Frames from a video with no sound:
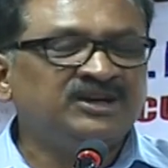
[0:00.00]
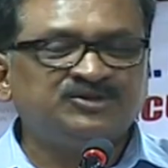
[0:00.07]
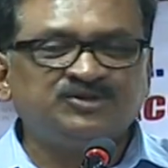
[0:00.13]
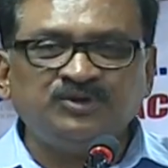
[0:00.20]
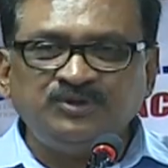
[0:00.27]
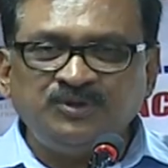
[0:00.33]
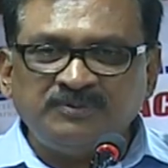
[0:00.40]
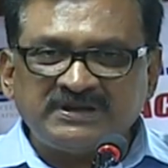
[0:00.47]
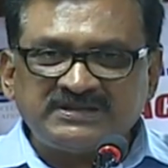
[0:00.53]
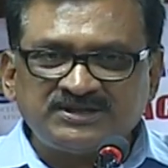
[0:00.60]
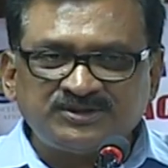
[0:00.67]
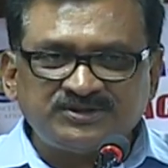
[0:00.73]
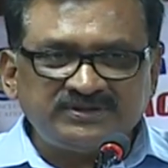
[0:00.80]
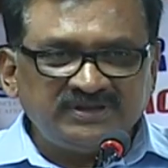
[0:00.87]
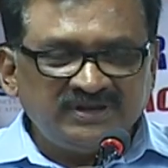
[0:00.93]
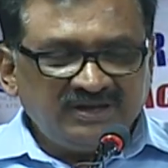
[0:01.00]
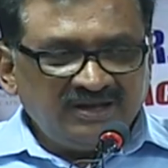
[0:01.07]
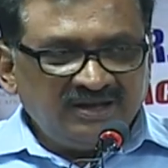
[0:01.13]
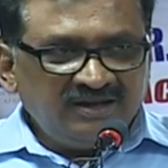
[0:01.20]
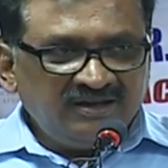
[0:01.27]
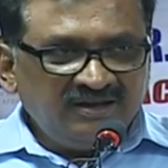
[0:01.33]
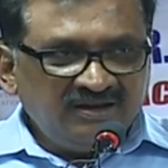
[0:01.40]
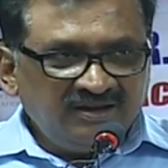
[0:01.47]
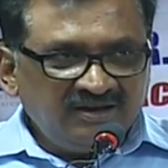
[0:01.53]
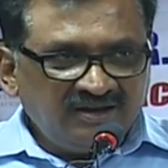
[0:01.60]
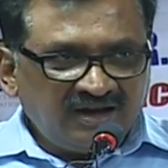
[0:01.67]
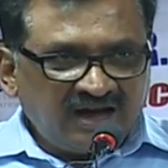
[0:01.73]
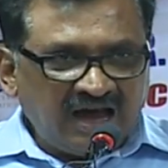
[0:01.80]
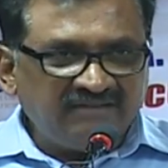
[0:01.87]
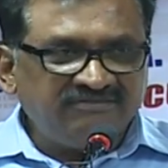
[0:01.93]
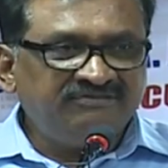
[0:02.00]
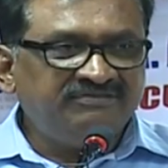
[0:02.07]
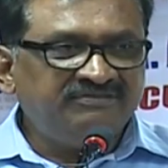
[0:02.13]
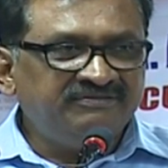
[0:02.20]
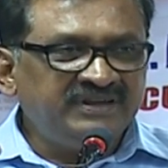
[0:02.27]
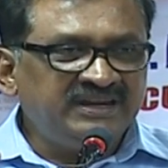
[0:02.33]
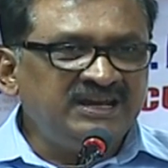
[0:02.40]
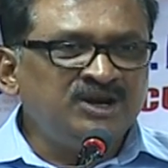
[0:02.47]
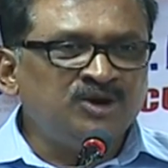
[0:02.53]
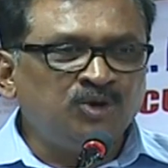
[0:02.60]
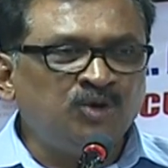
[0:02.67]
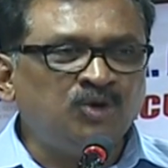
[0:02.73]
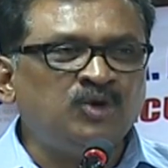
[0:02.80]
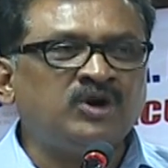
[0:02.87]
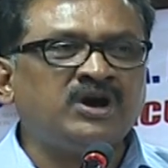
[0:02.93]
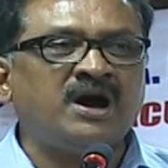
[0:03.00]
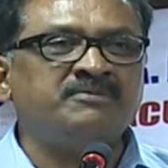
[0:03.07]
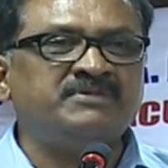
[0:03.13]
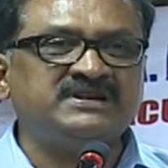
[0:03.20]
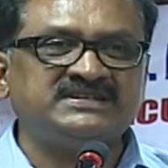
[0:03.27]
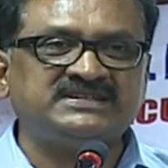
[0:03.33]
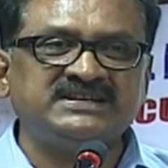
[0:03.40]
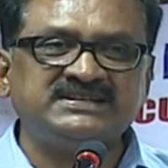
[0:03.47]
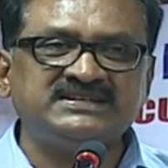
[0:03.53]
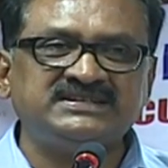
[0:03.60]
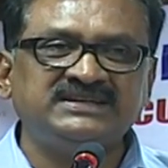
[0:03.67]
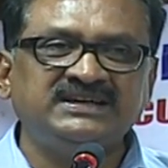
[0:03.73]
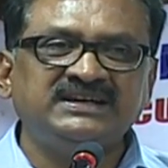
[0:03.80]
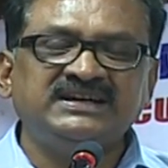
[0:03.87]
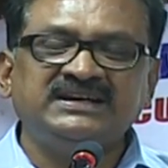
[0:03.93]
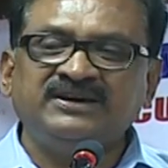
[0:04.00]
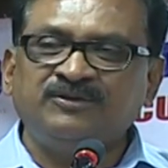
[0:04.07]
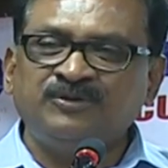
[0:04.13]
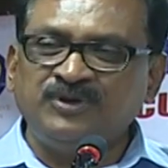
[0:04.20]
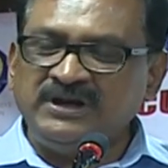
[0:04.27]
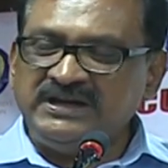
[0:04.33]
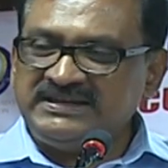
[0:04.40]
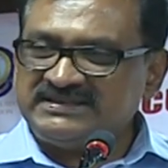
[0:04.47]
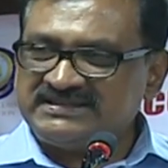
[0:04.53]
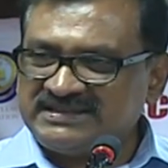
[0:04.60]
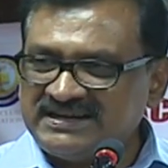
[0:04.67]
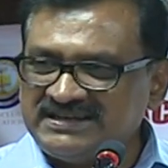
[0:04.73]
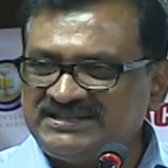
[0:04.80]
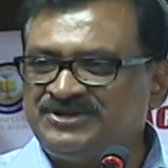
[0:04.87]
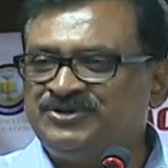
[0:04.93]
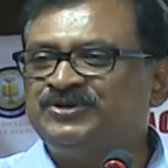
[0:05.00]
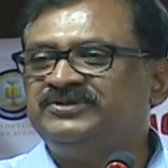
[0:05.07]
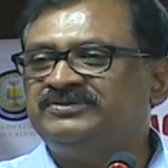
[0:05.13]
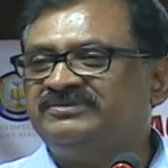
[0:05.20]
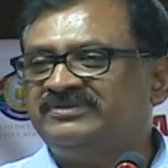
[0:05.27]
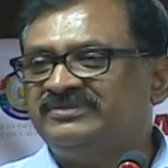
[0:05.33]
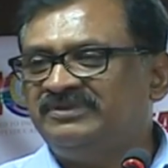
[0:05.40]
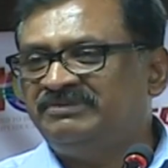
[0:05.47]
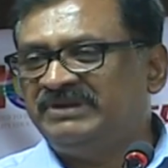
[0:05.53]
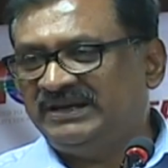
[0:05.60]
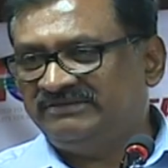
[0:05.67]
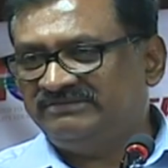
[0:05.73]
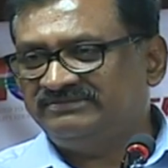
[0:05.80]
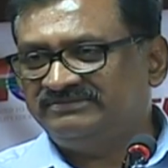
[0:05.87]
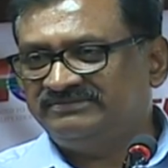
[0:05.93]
So you must have very low common sense, only sense you believe.